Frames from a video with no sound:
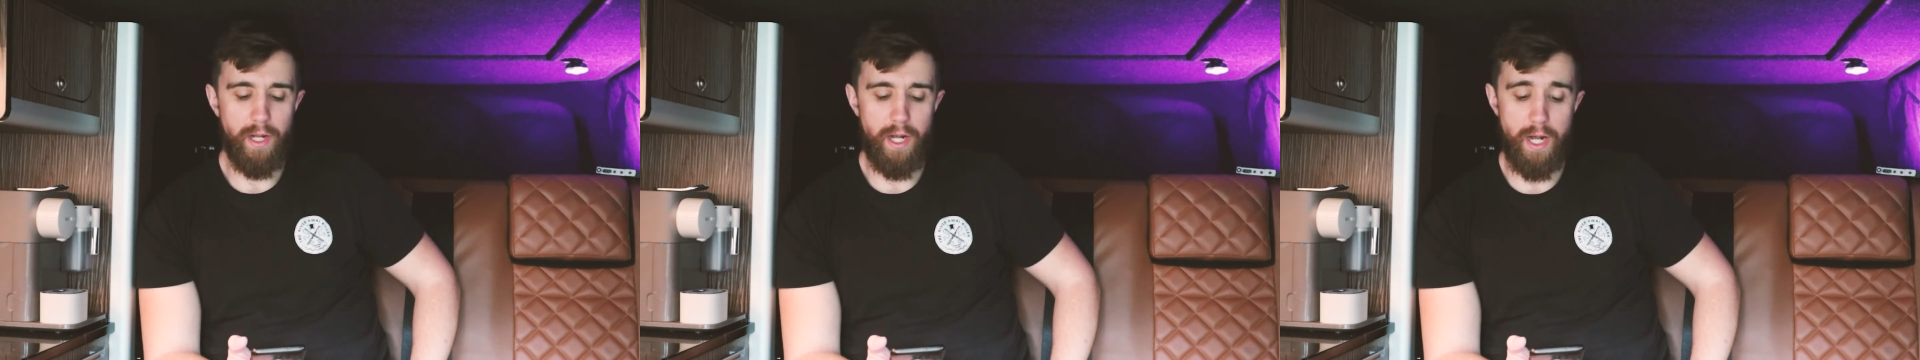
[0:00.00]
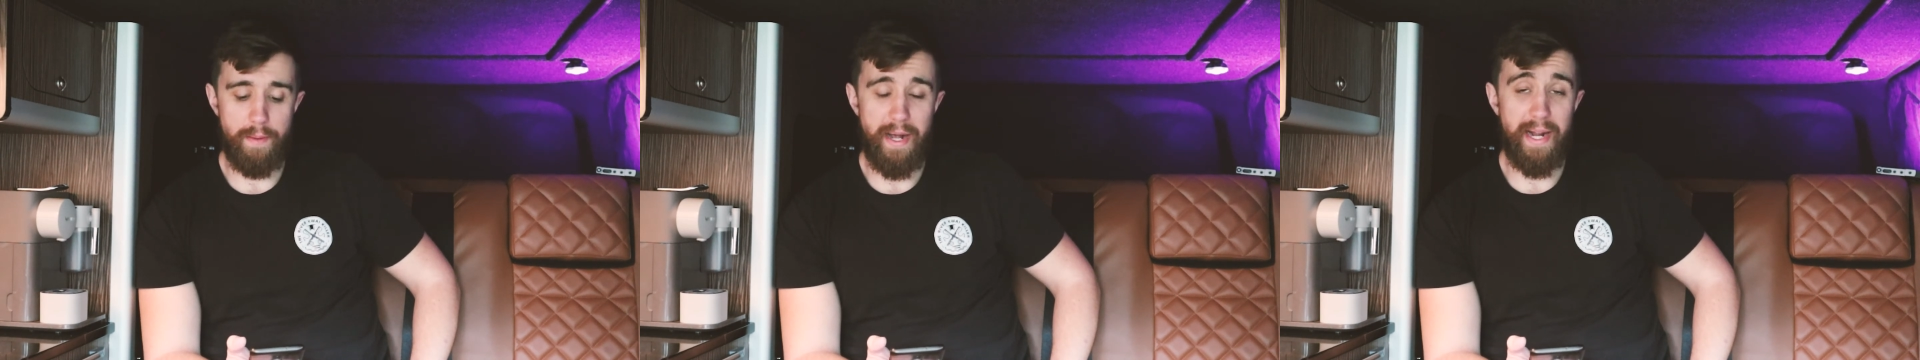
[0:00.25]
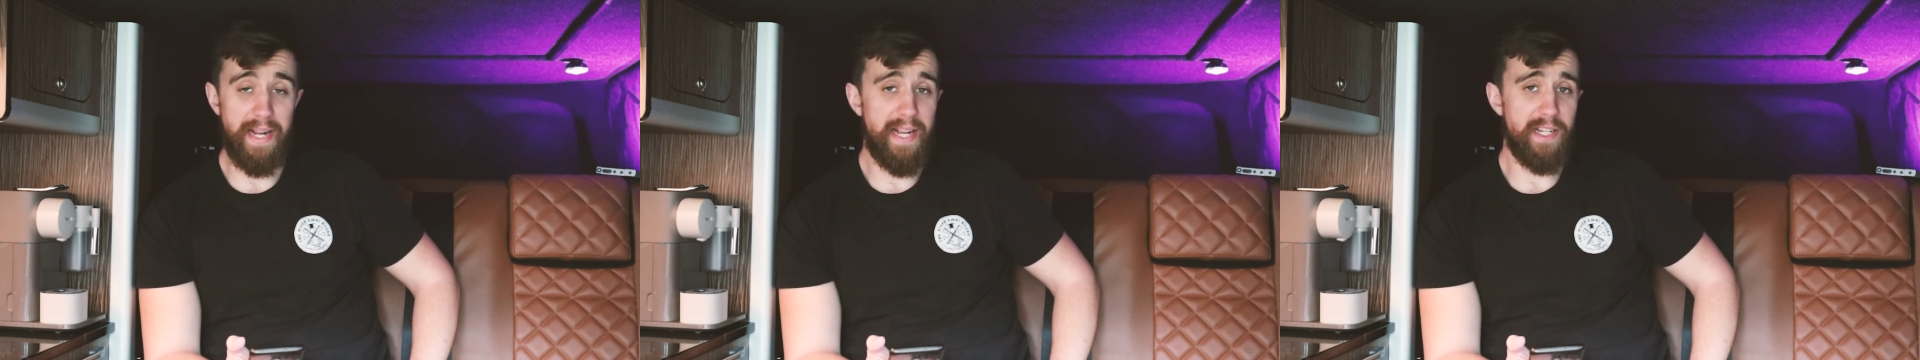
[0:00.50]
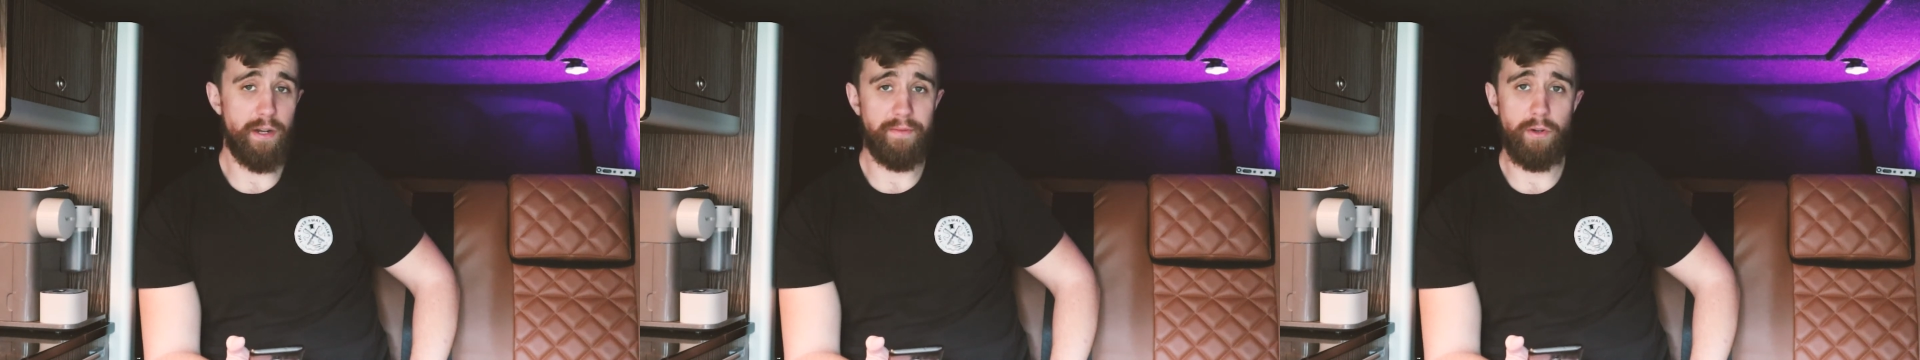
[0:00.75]
And it
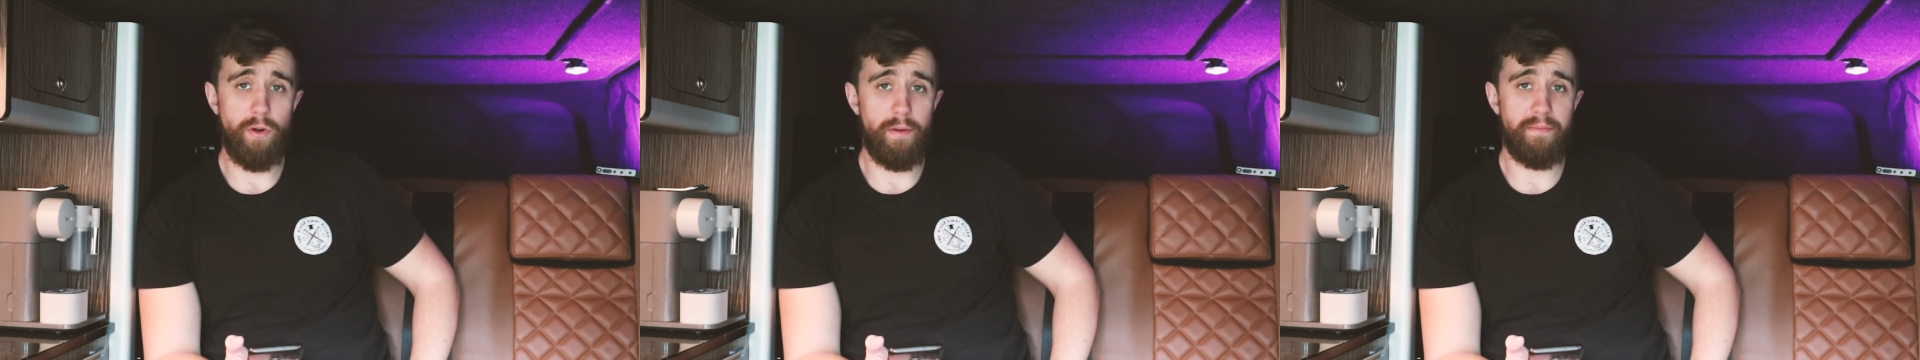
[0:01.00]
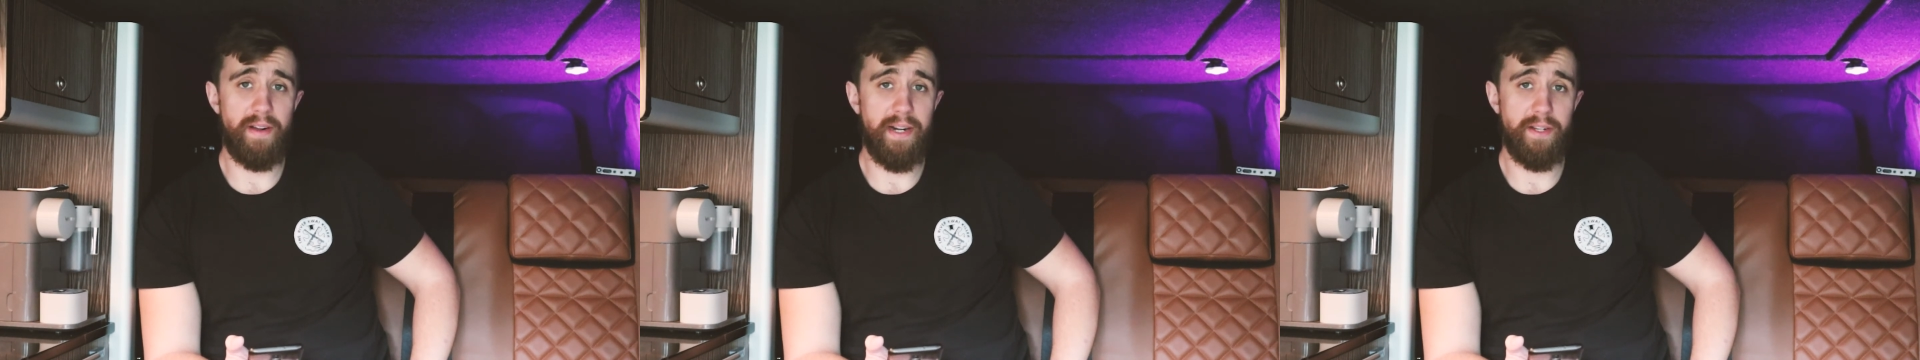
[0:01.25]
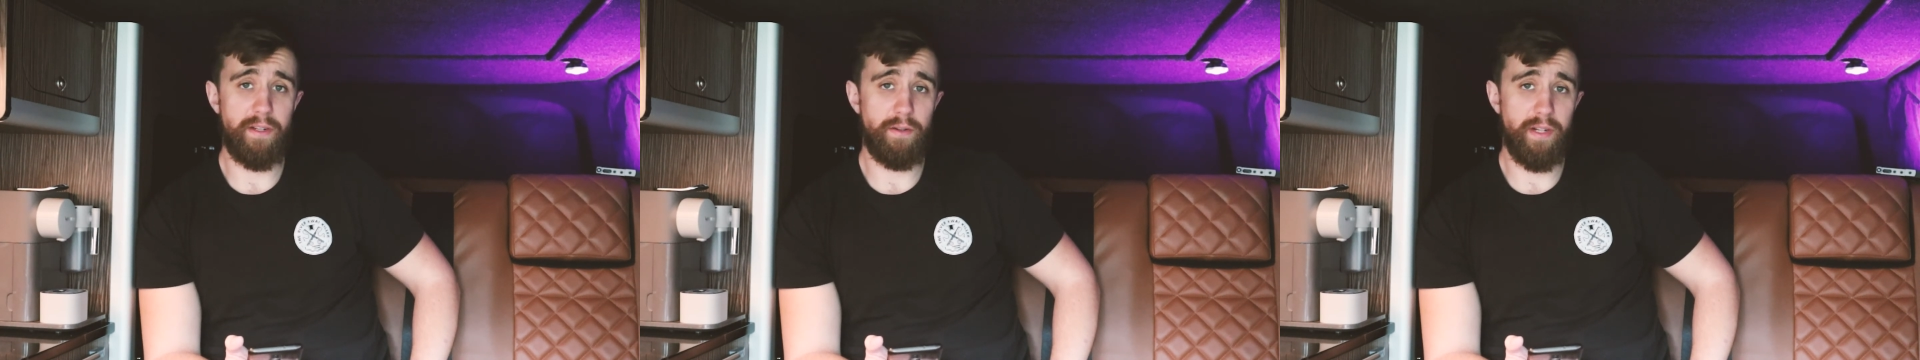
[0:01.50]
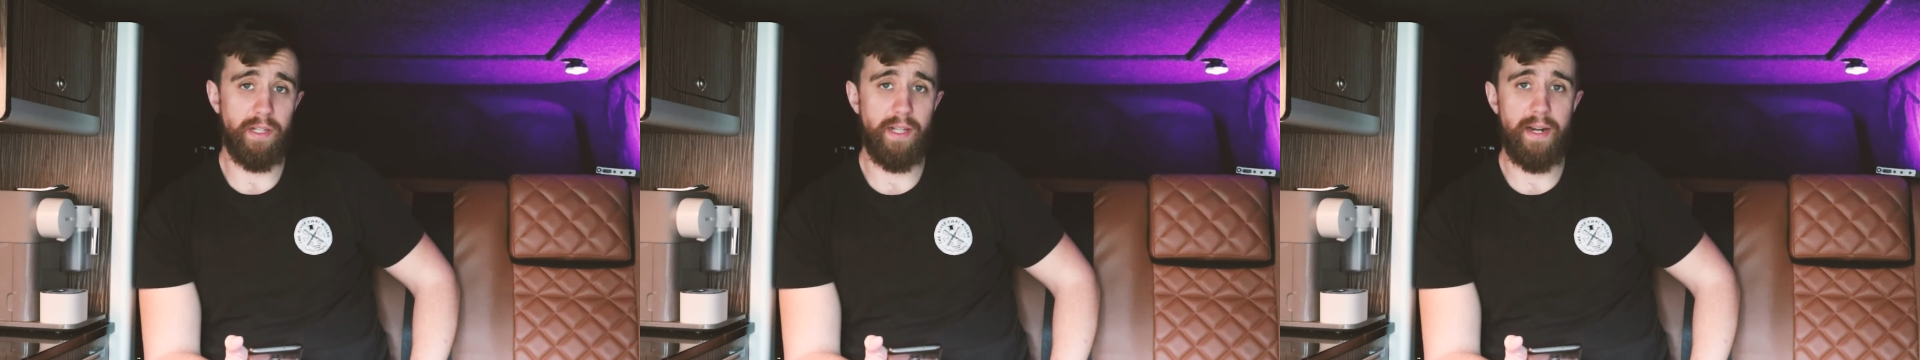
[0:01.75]
is of your own van, and you're
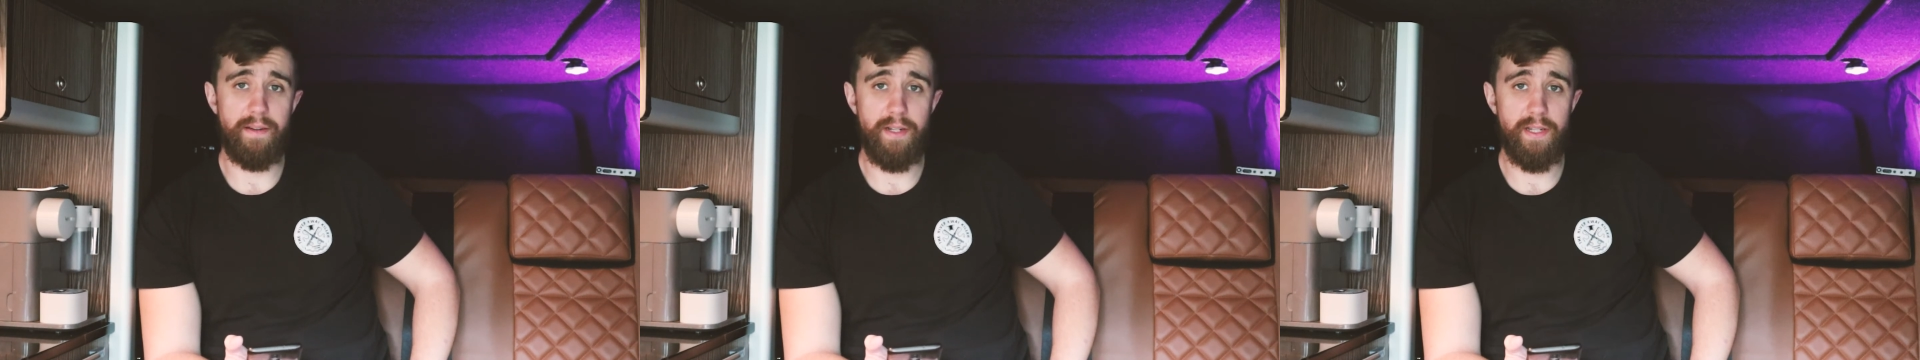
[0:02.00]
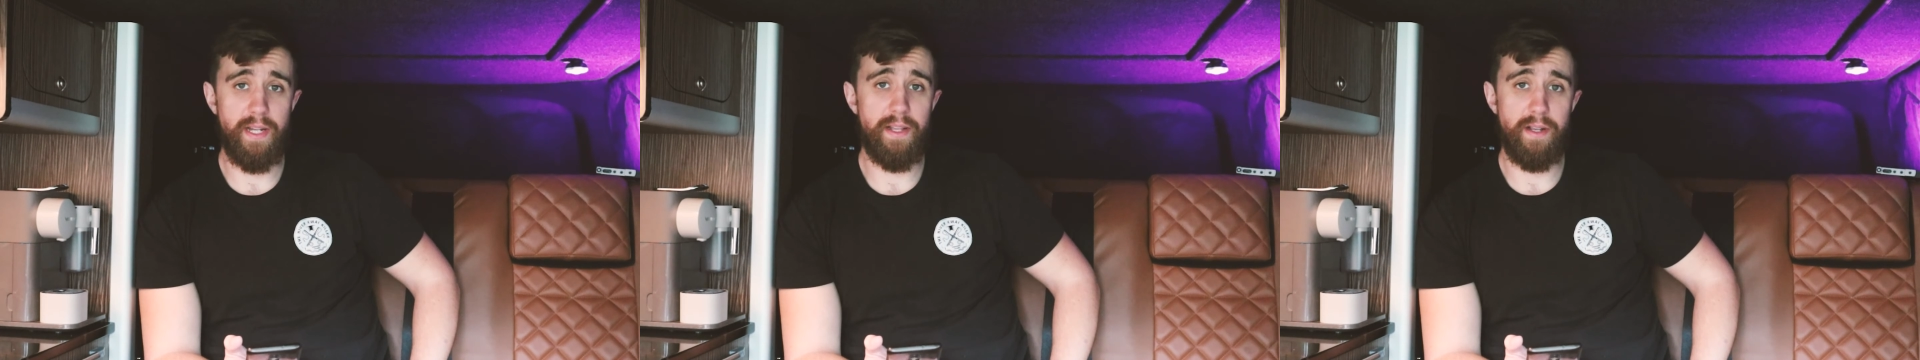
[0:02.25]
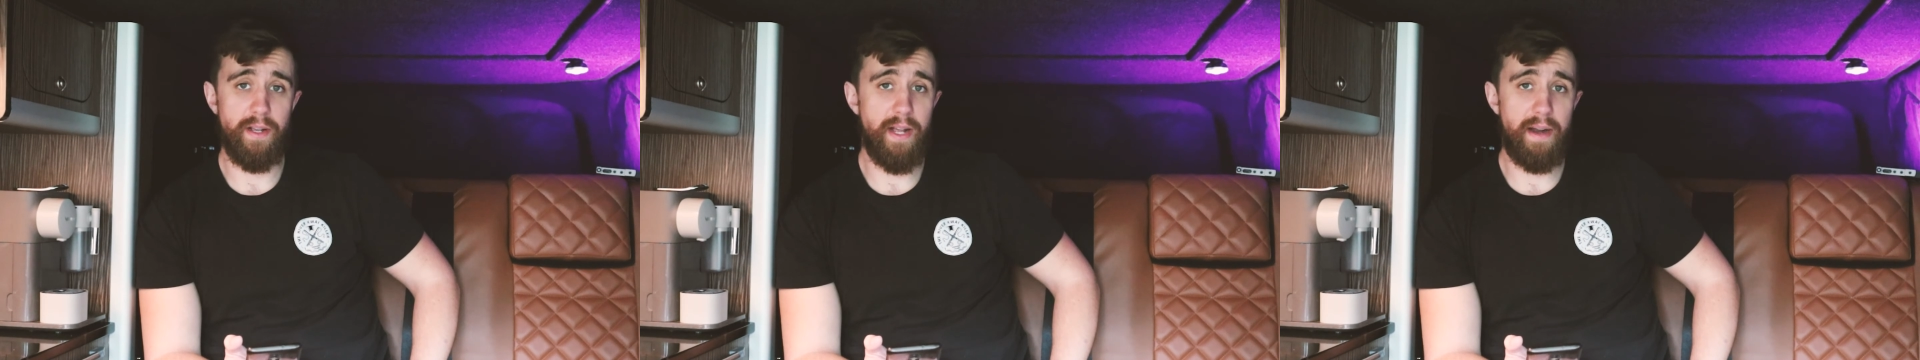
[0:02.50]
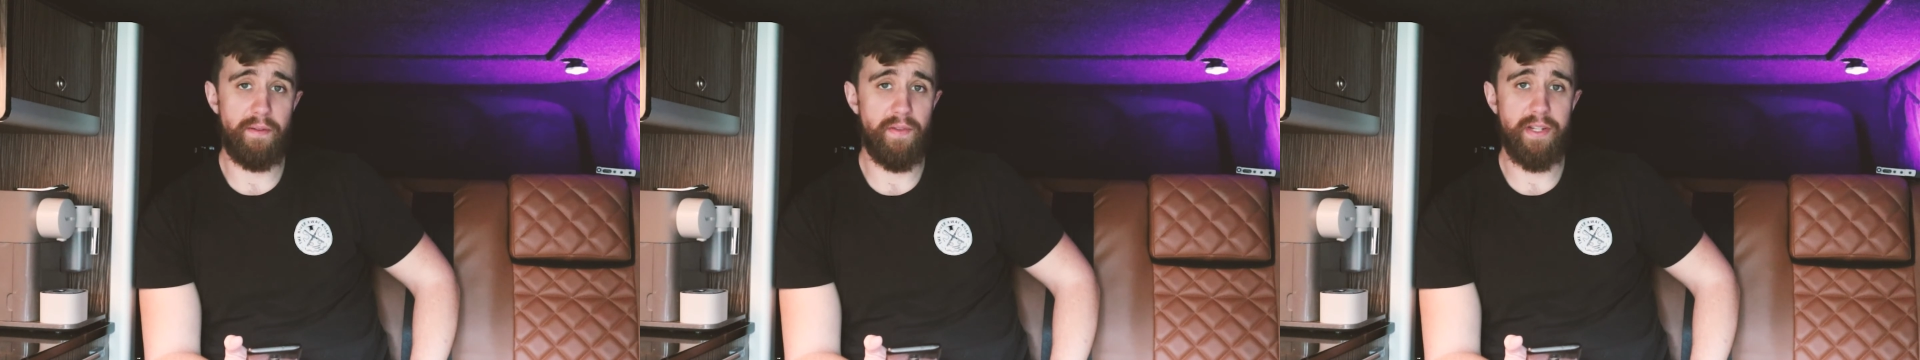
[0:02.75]
declaring to say that
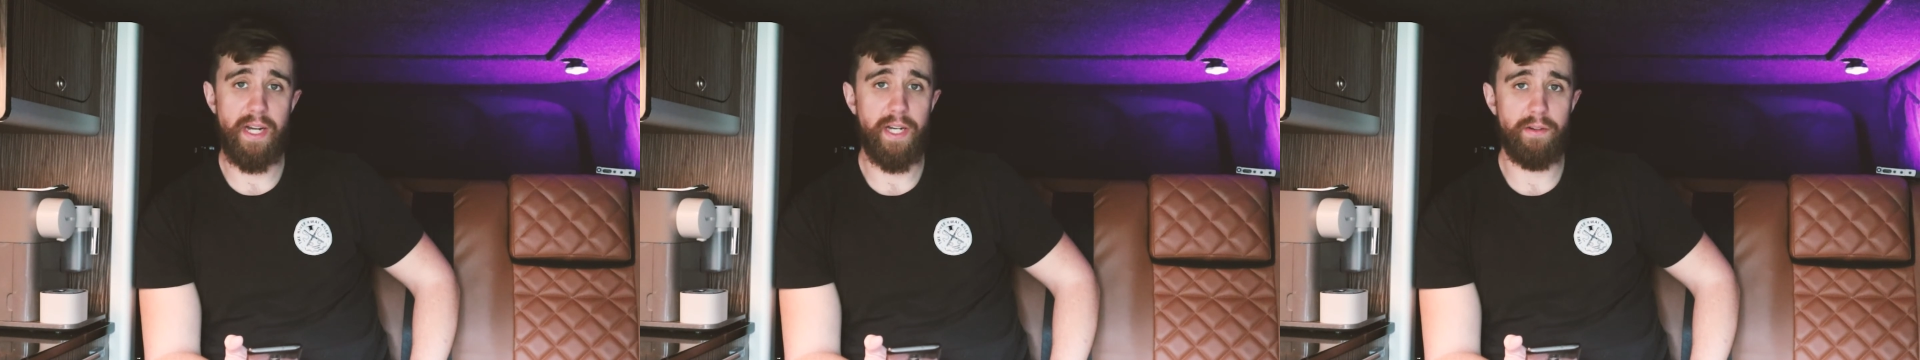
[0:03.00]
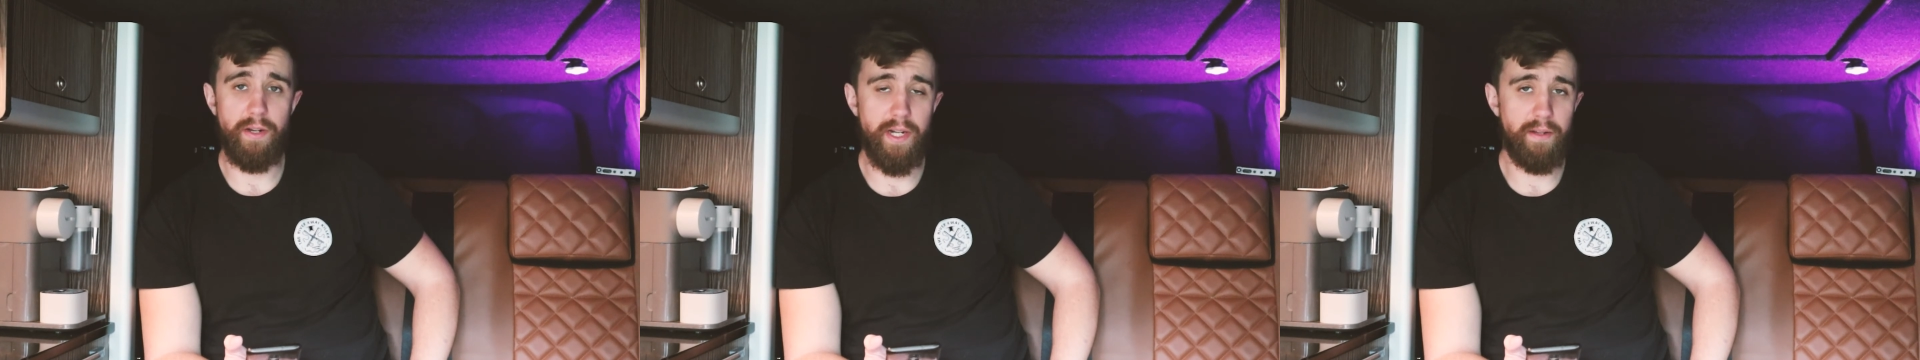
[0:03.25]
everything's accurate,